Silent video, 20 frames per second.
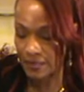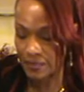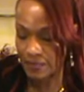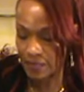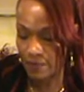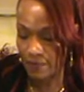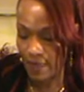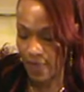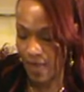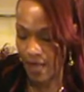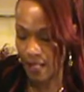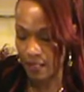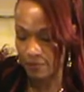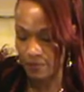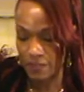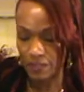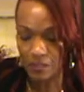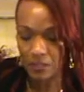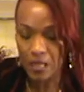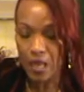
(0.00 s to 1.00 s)
some
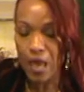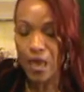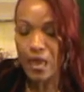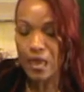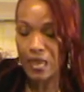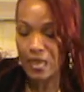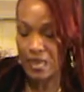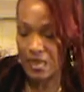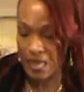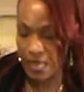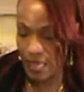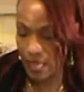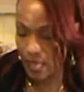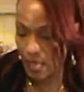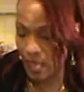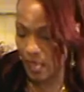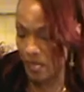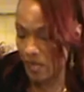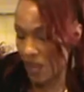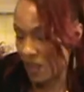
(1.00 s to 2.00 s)
almonds.
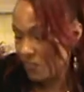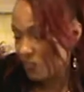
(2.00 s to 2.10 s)
And I